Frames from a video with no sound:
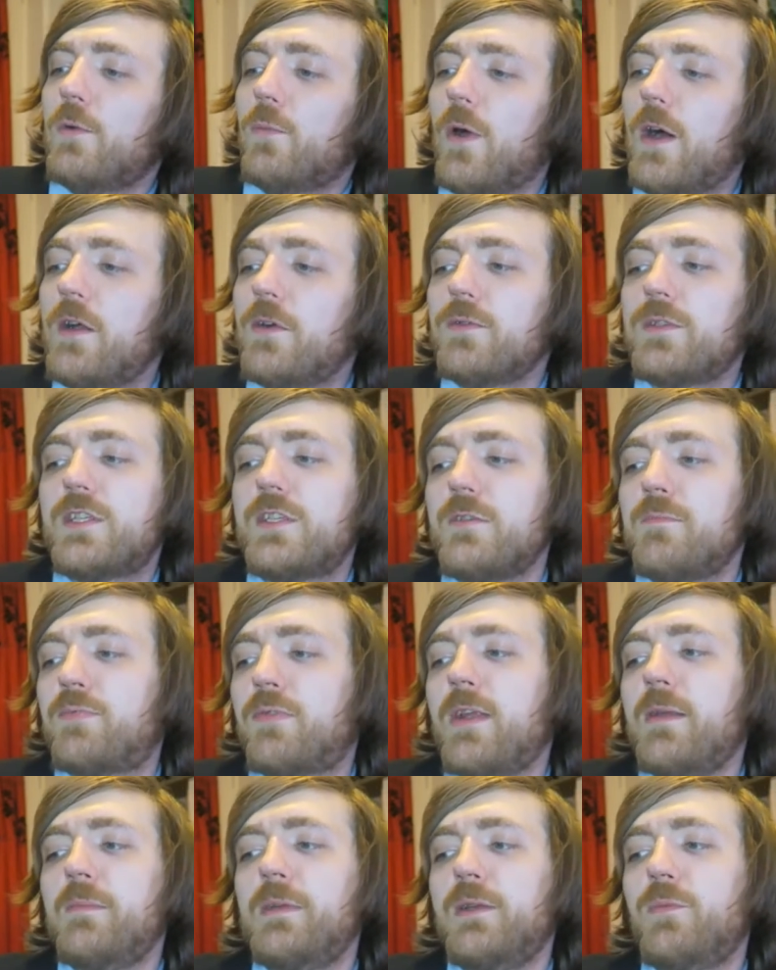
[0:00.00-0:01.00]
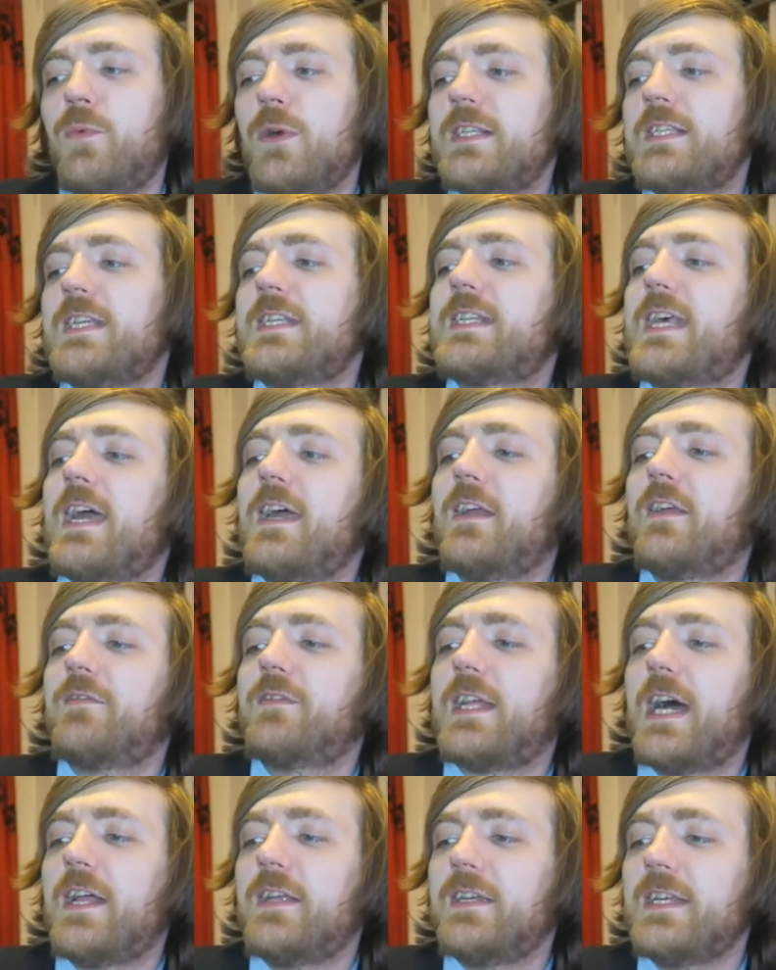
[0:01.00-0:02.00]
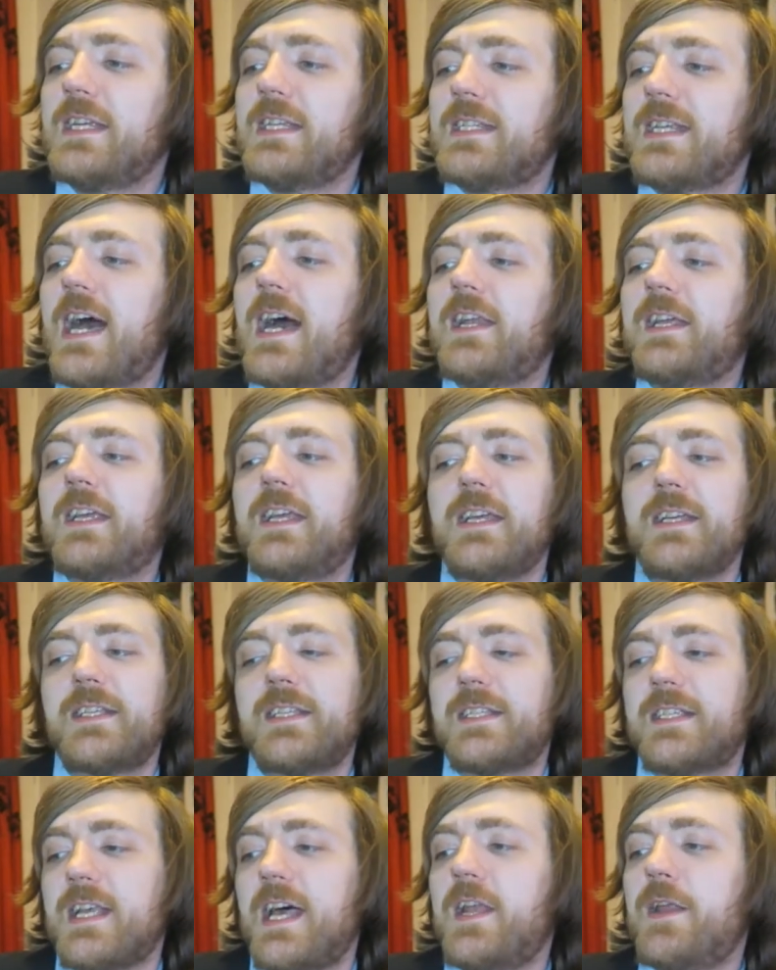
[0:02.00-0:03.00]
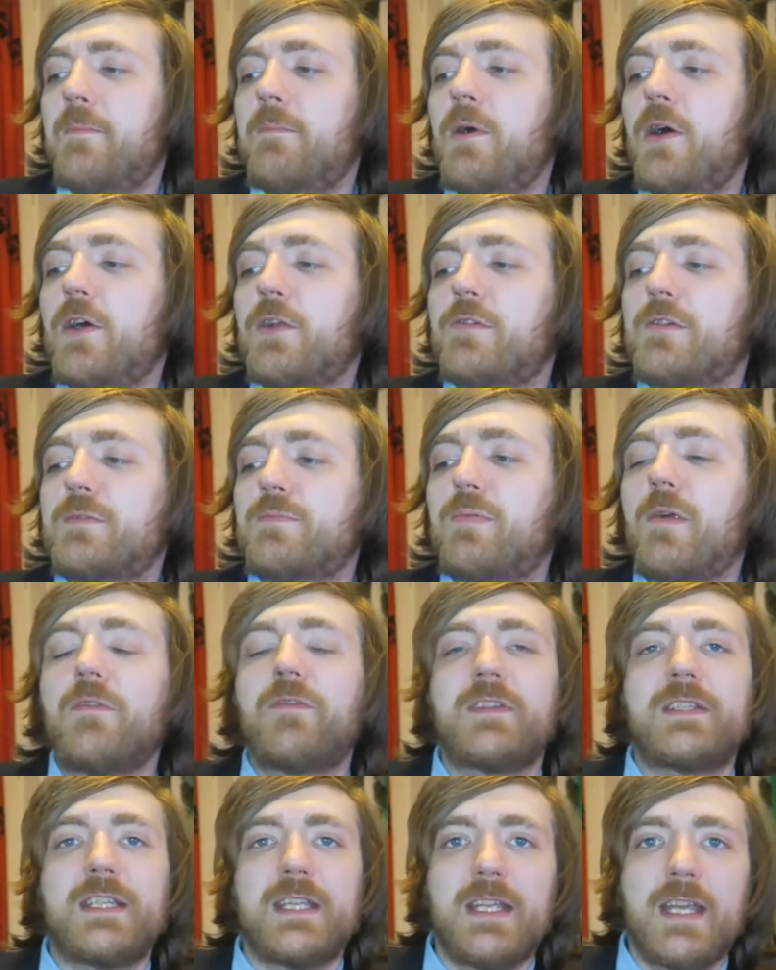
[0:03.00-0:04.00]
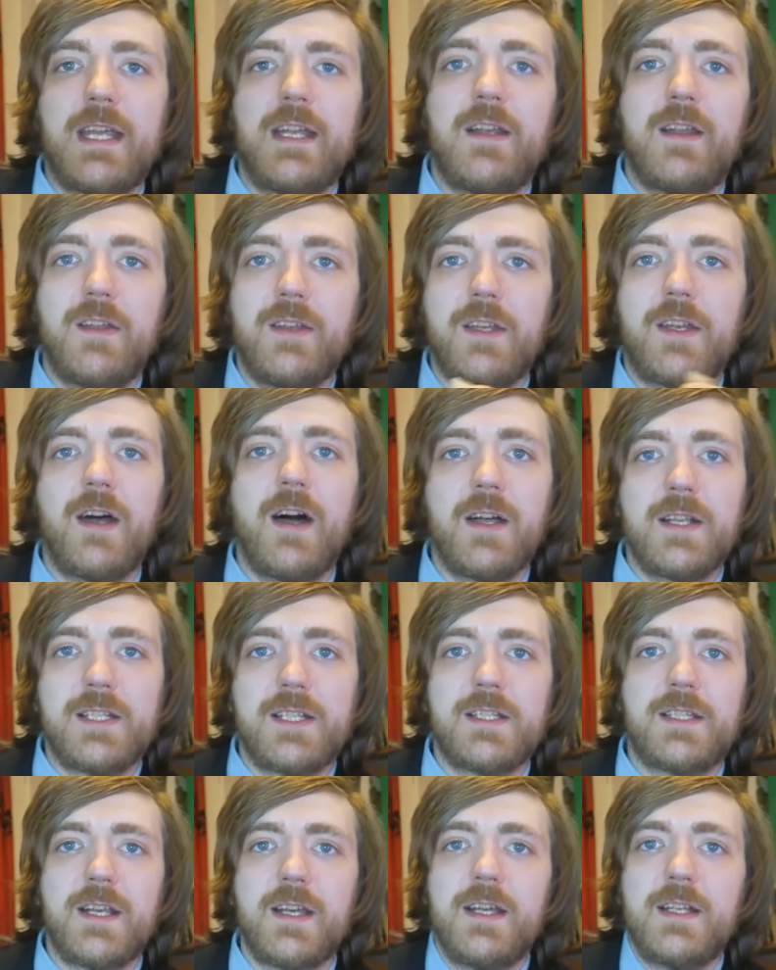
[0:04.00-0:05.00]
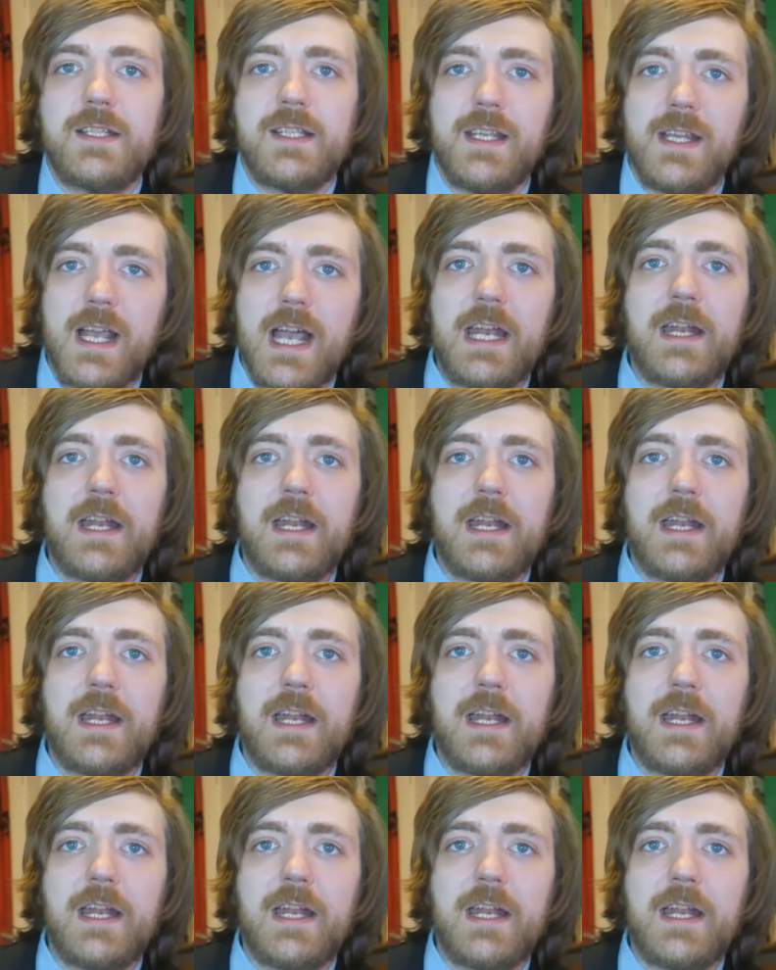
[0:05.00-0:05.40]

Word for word: Wilde's supremely witty tale of dandies, anarchists, and a murderous prophecy in London high society.